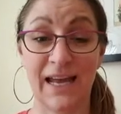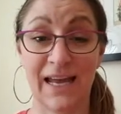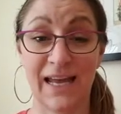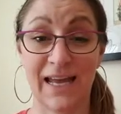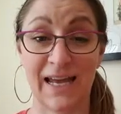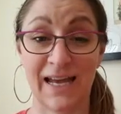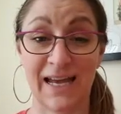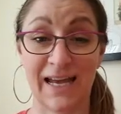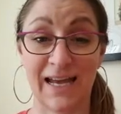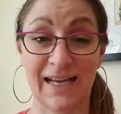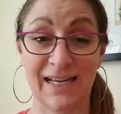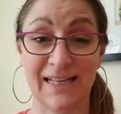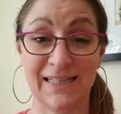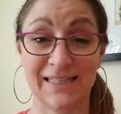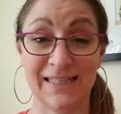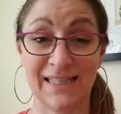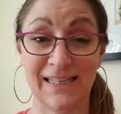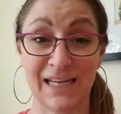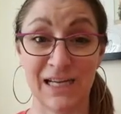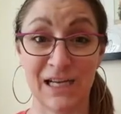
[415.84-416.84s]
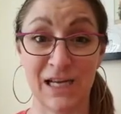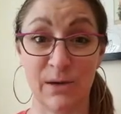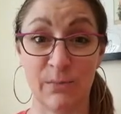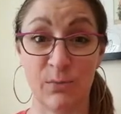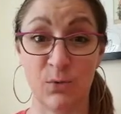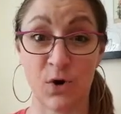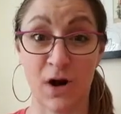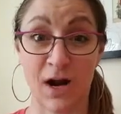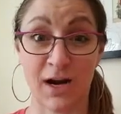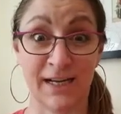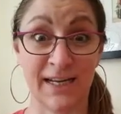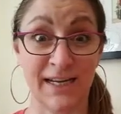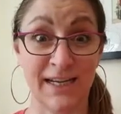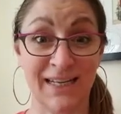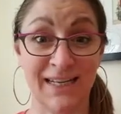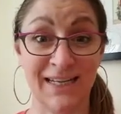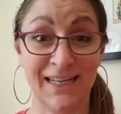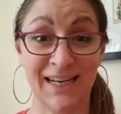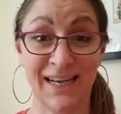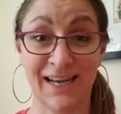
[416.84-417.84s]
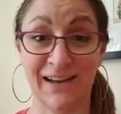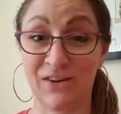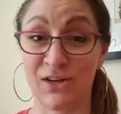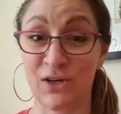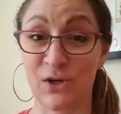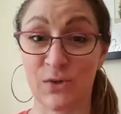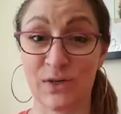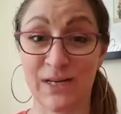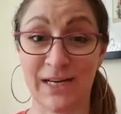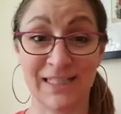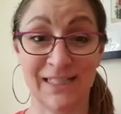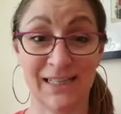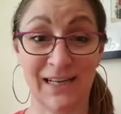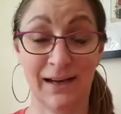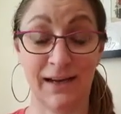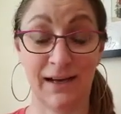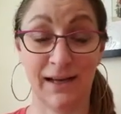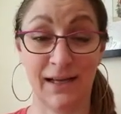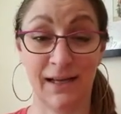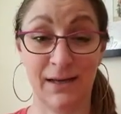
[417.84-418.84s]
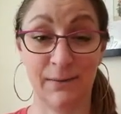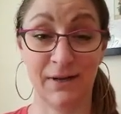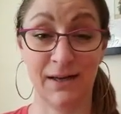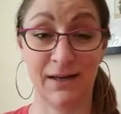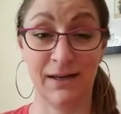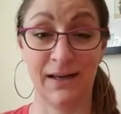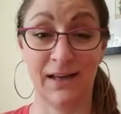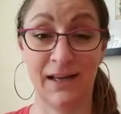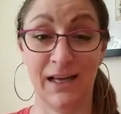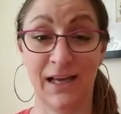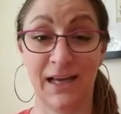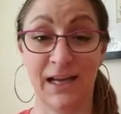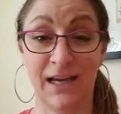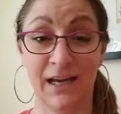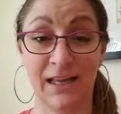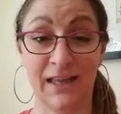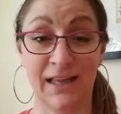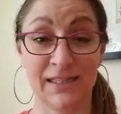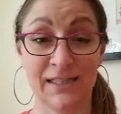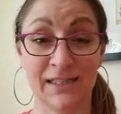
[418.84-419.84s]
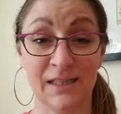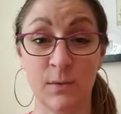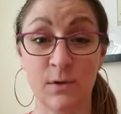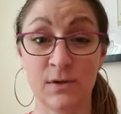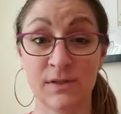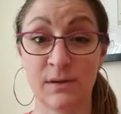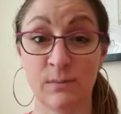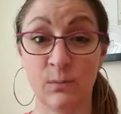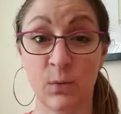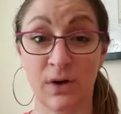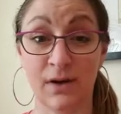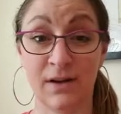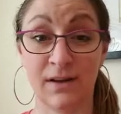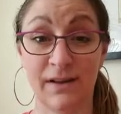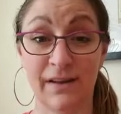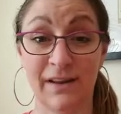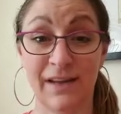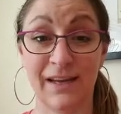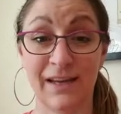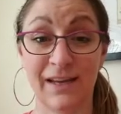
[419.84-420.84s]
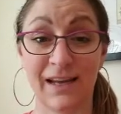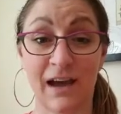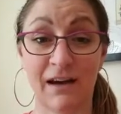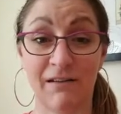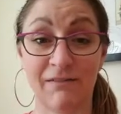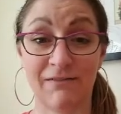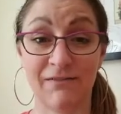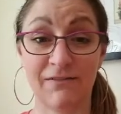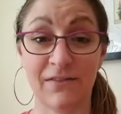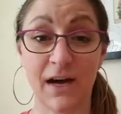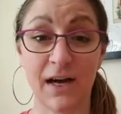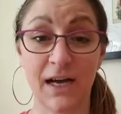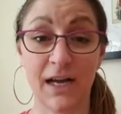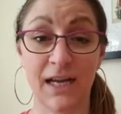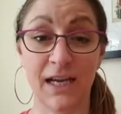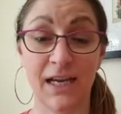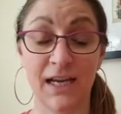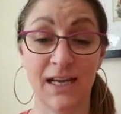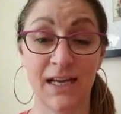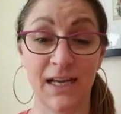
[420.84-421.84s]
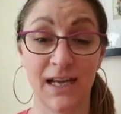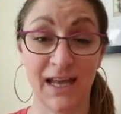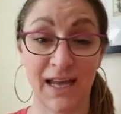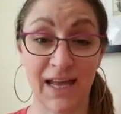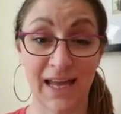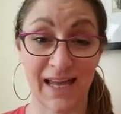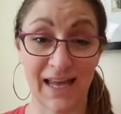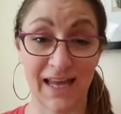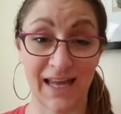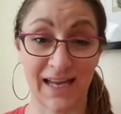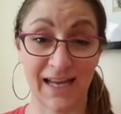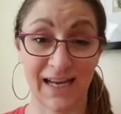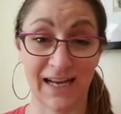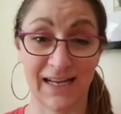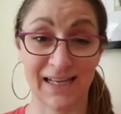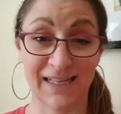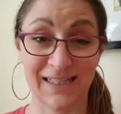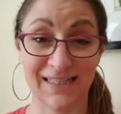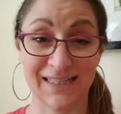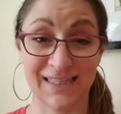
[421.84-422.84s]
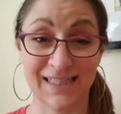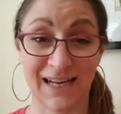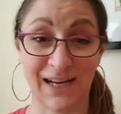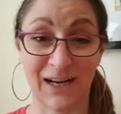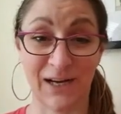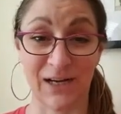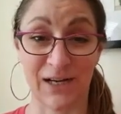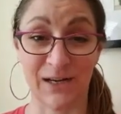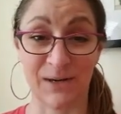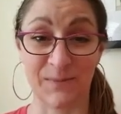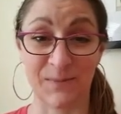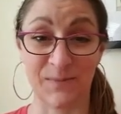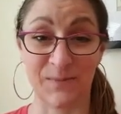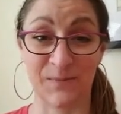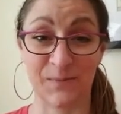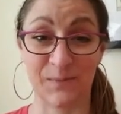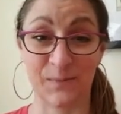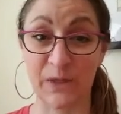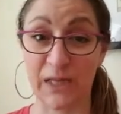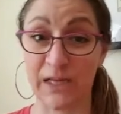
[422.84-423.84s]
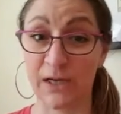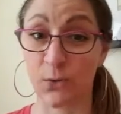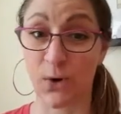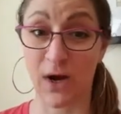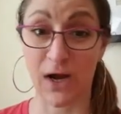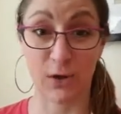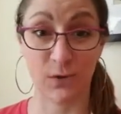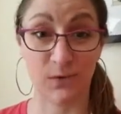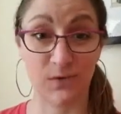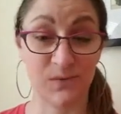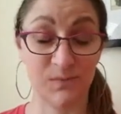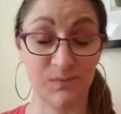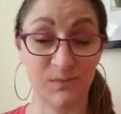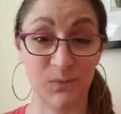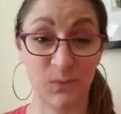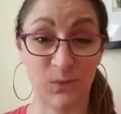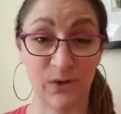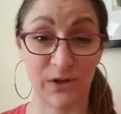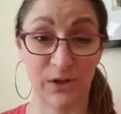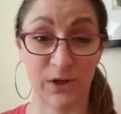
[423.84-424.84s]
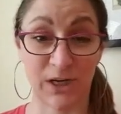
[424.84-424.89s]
and keep rocking. Have a great time. Uh, that's the most important thing. Have fun and um, play around with